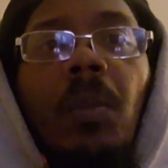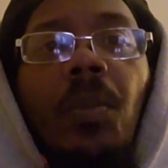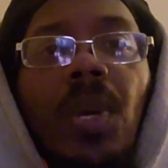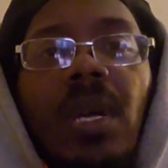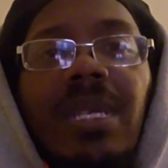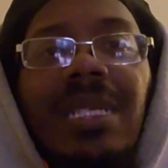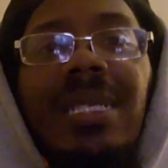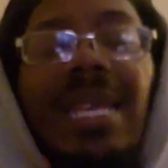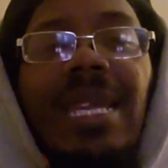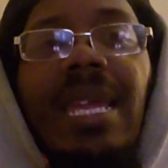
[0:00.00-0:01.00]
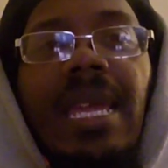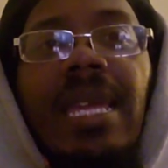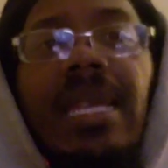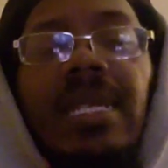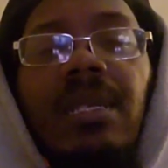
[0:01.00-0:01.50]
but they
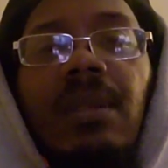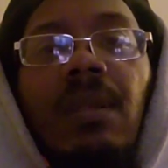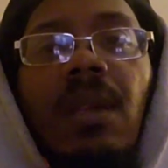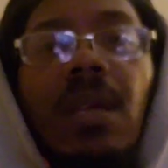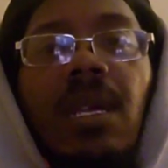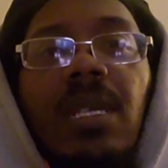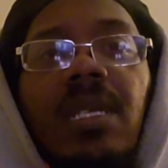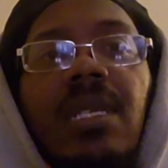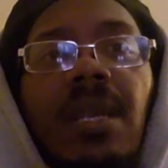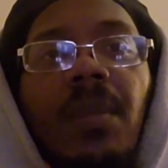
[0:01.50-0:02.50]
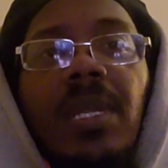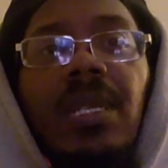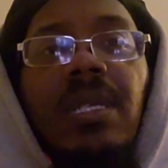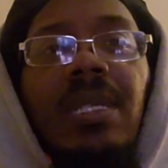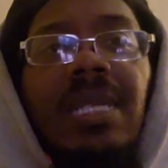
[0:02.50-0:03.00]
had
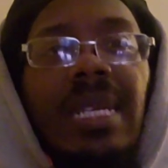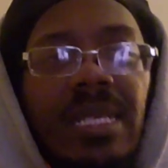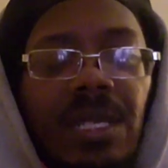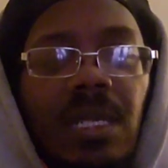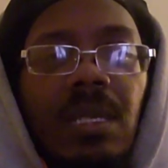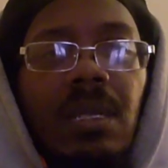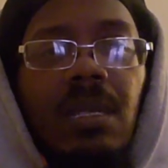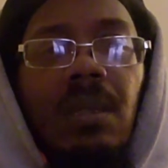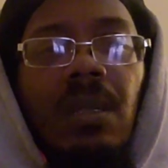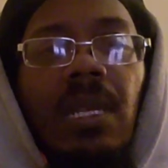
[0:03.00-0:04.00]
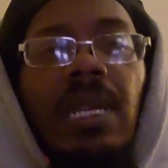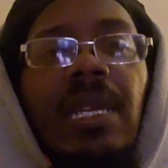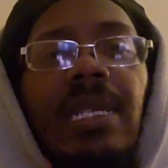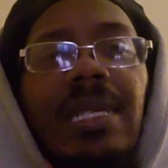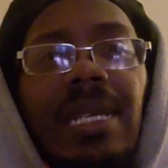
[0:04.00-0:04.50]
similar teachings.
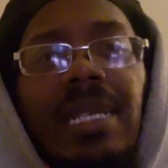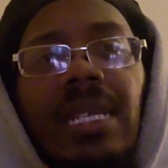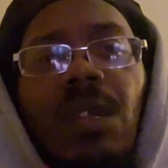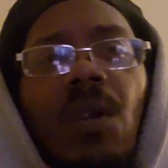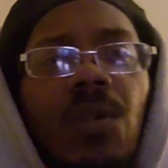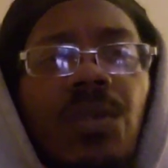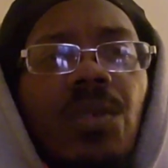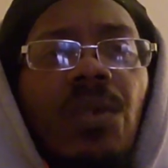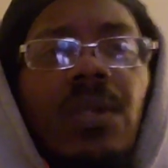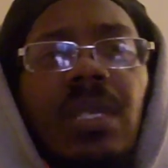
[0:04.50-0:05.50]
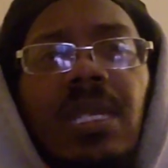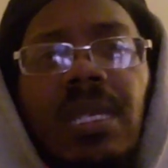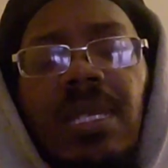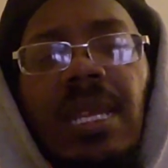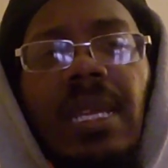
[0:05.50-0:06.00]
Then he goes on to
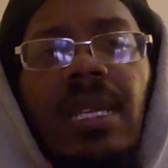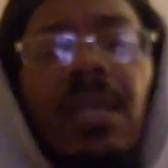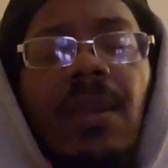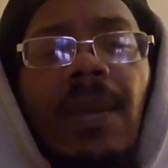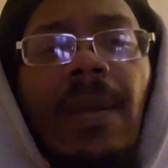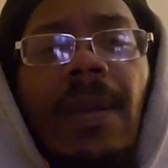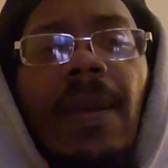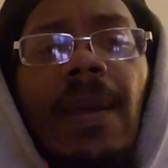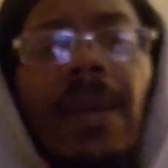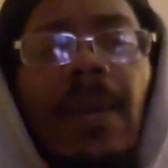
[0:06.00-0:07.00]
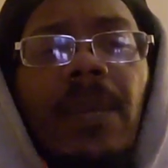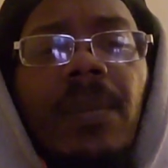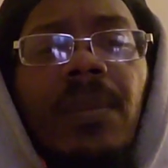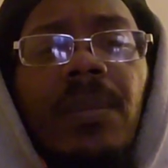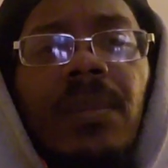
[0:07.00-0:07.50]
say, I
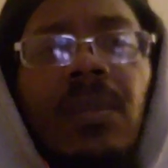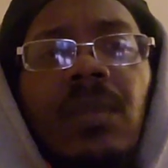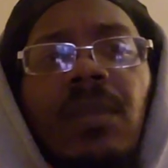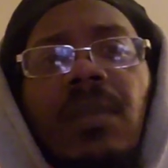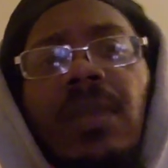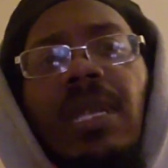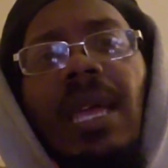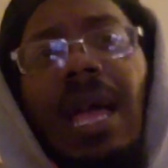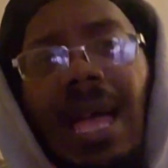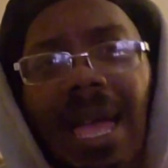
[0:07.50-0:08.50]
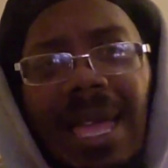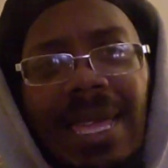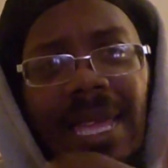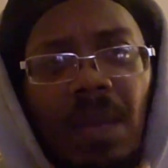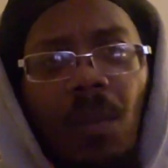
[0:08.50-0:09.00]

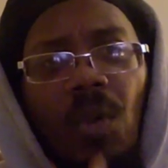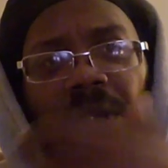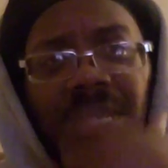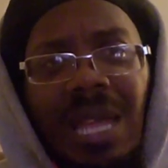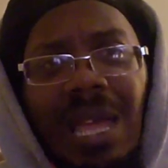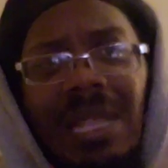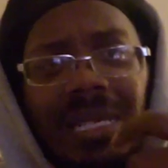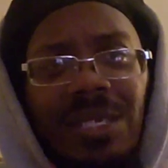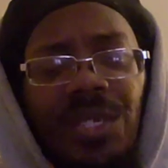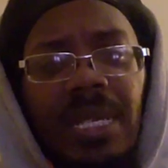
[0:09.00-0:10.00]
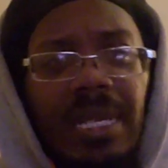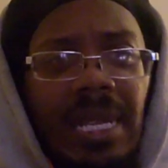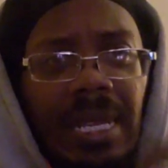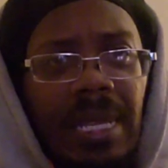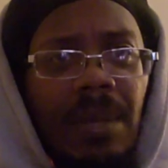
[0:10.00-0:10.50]
had more knowledge than
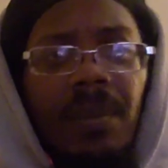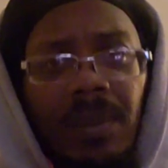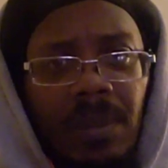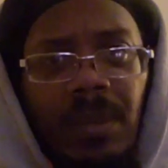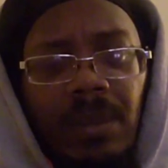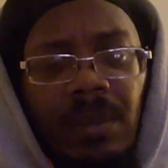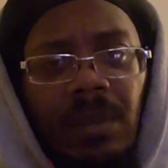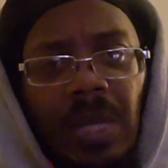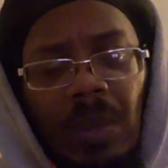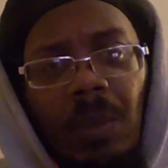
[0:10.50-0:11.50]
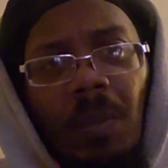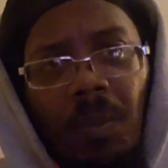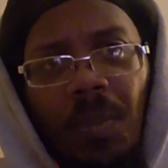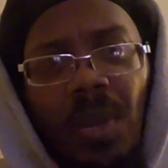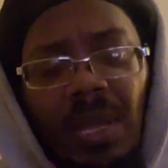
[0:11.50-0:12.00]
him,
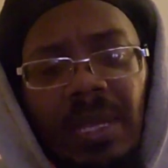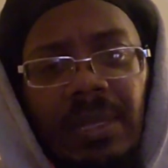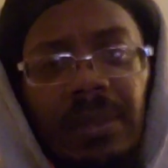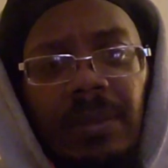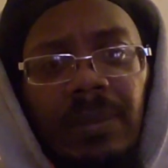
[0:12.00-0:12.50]
but